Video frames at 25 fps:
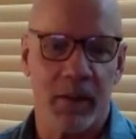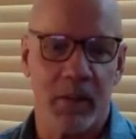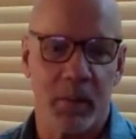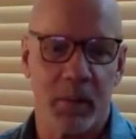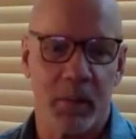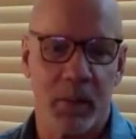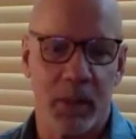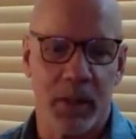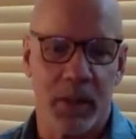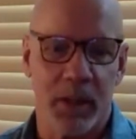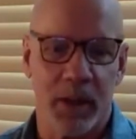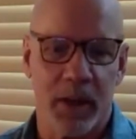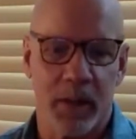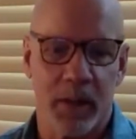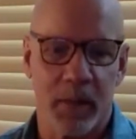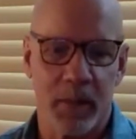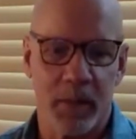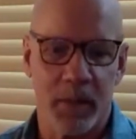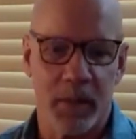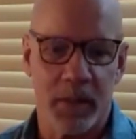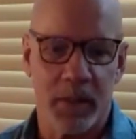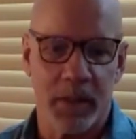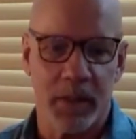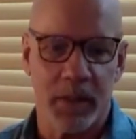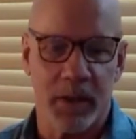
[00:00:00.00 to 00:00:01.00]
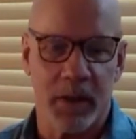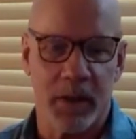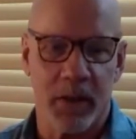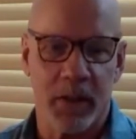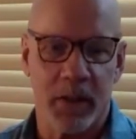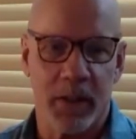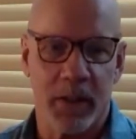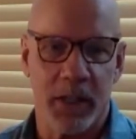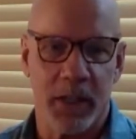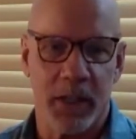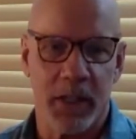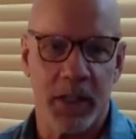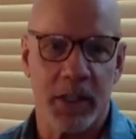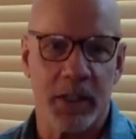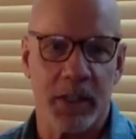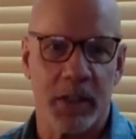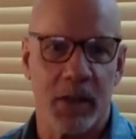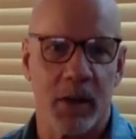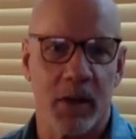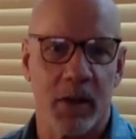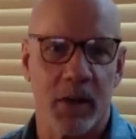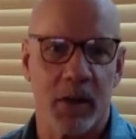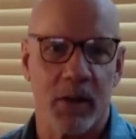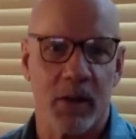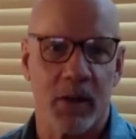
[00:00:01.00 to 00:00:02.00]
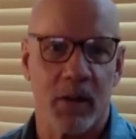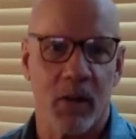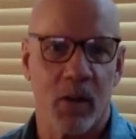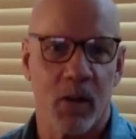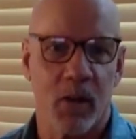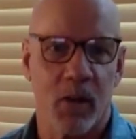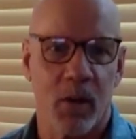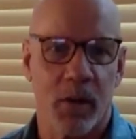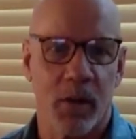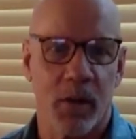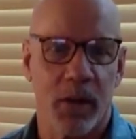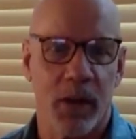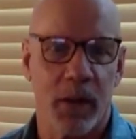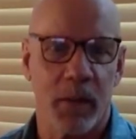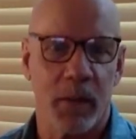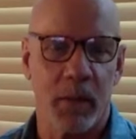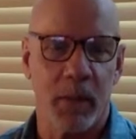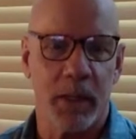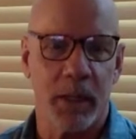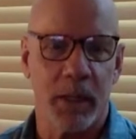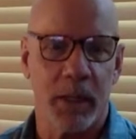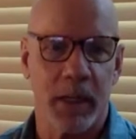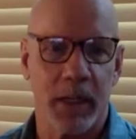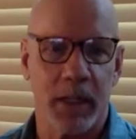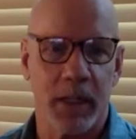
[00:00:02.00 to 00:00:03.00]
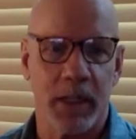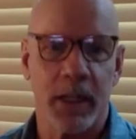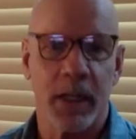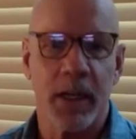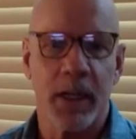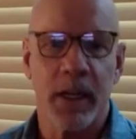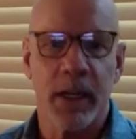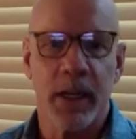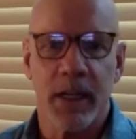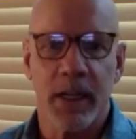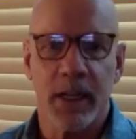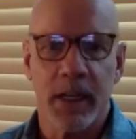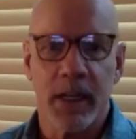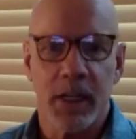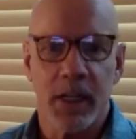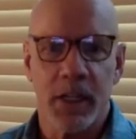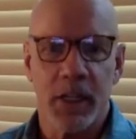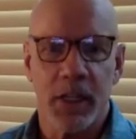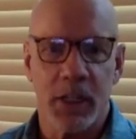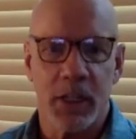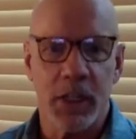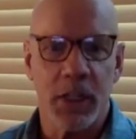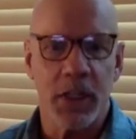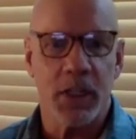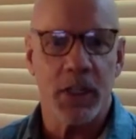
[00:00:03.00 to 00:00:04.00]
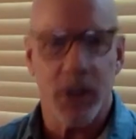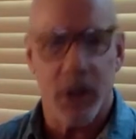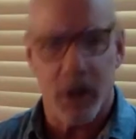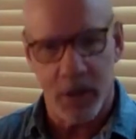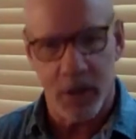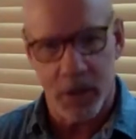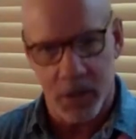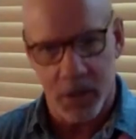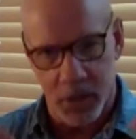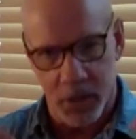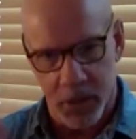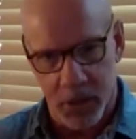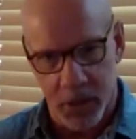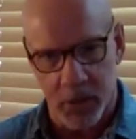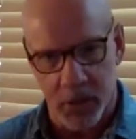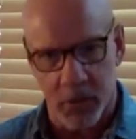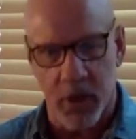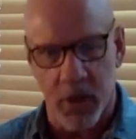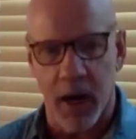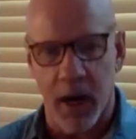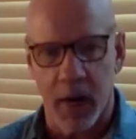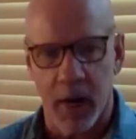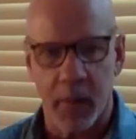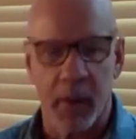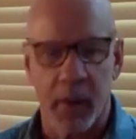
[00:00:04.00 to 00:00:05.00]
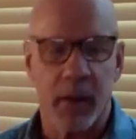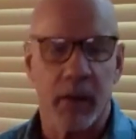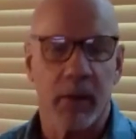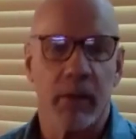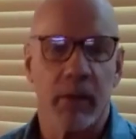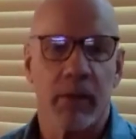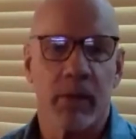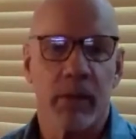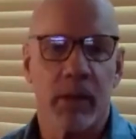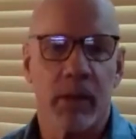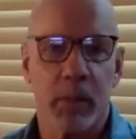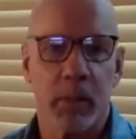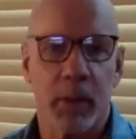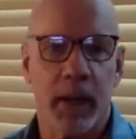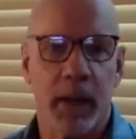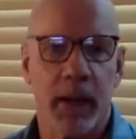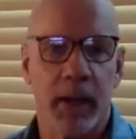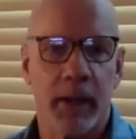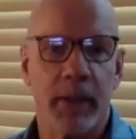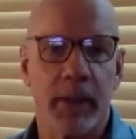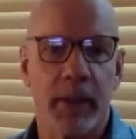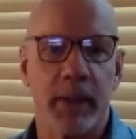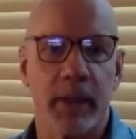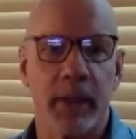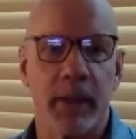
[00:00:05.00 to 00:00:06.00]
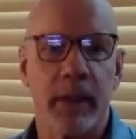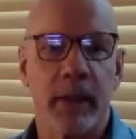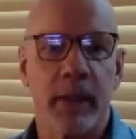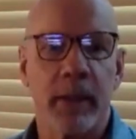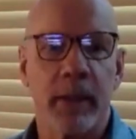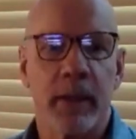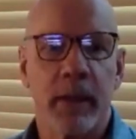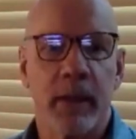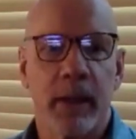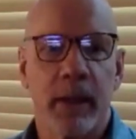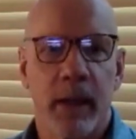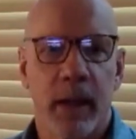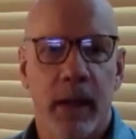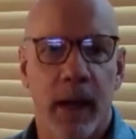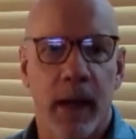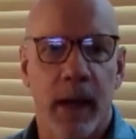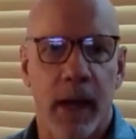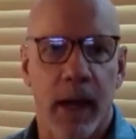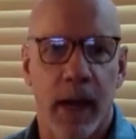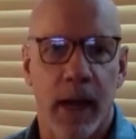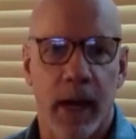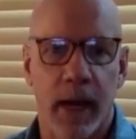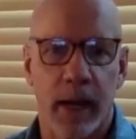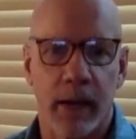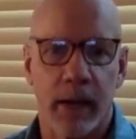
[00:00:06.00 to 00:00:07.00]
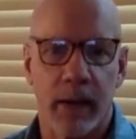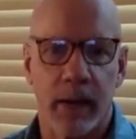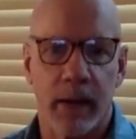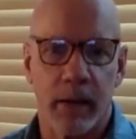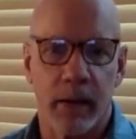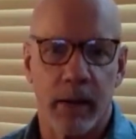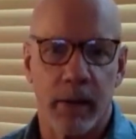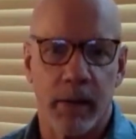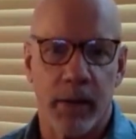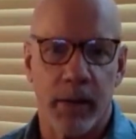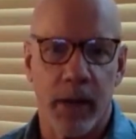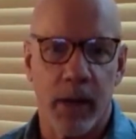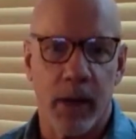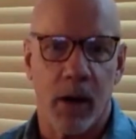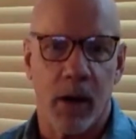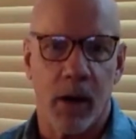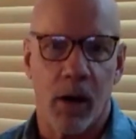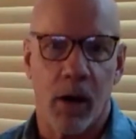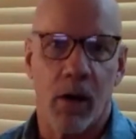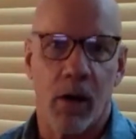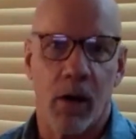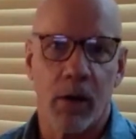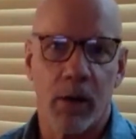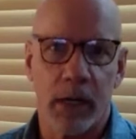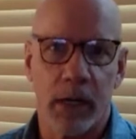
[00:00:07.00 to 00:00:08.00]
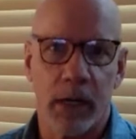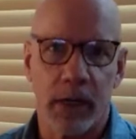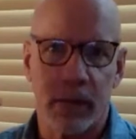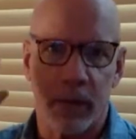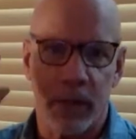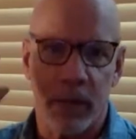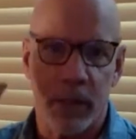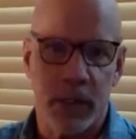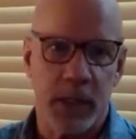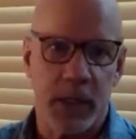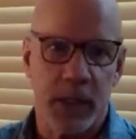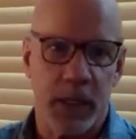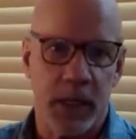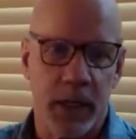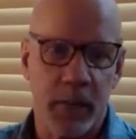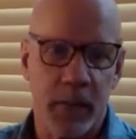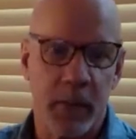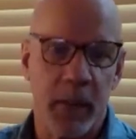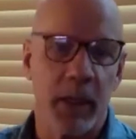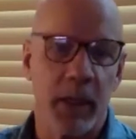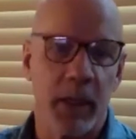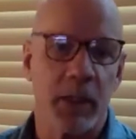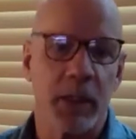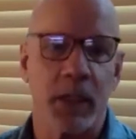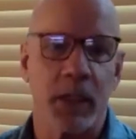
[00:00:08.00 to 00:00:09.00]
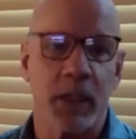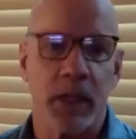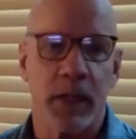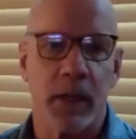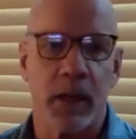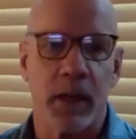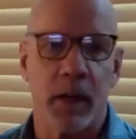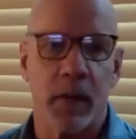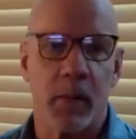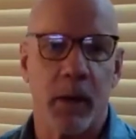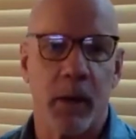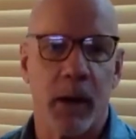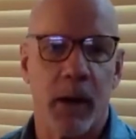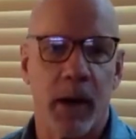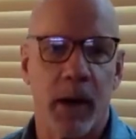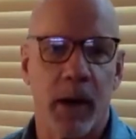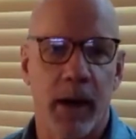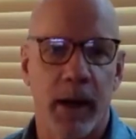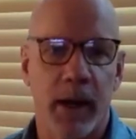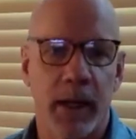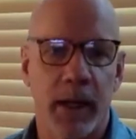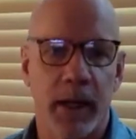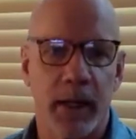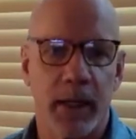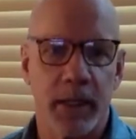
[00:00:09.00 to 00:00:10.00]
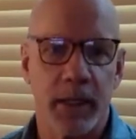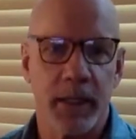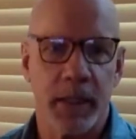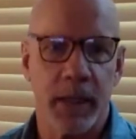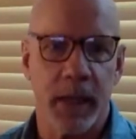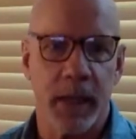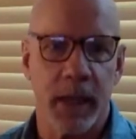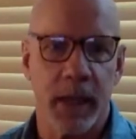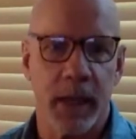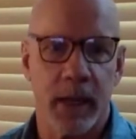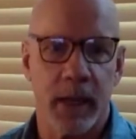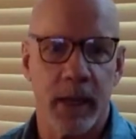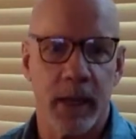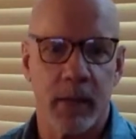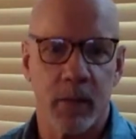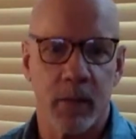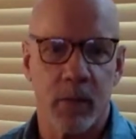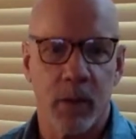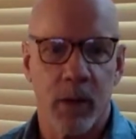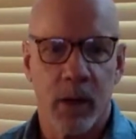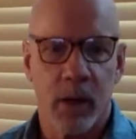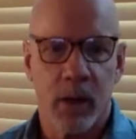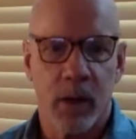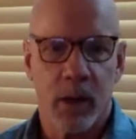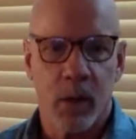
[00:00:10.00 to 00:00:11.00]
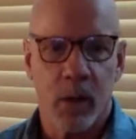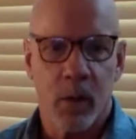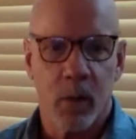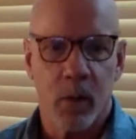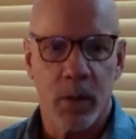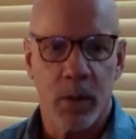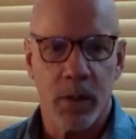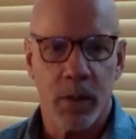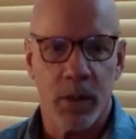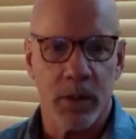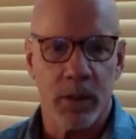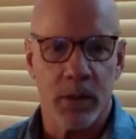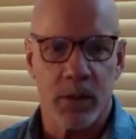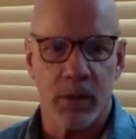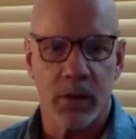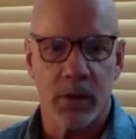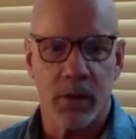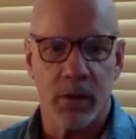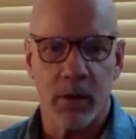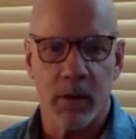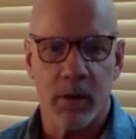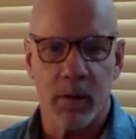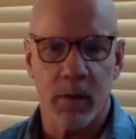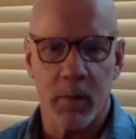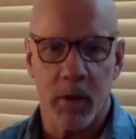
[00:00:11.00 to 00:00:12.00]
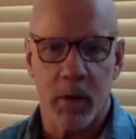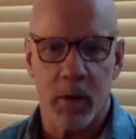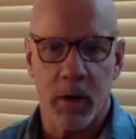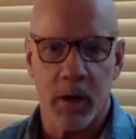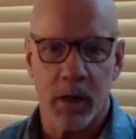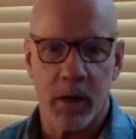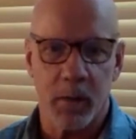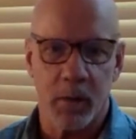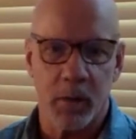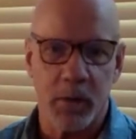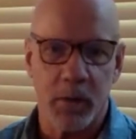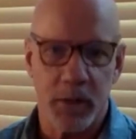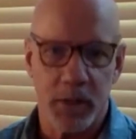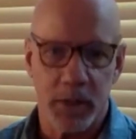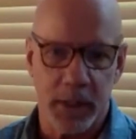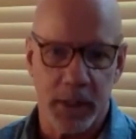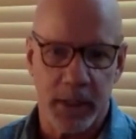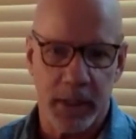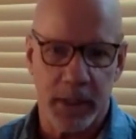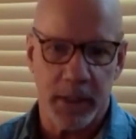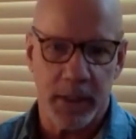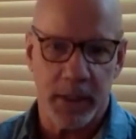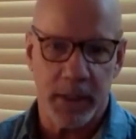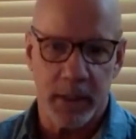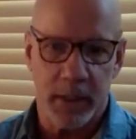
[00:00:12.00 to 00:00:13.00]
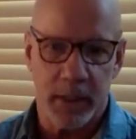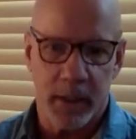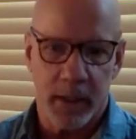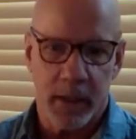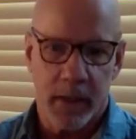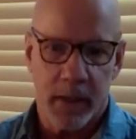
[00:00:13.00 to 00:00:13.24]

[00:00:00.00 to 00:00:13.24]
becomes, the touchstone of the whole thing, because she starts describing the painting, and they all get this image in their minds. And what's thoroughly remarkable is it's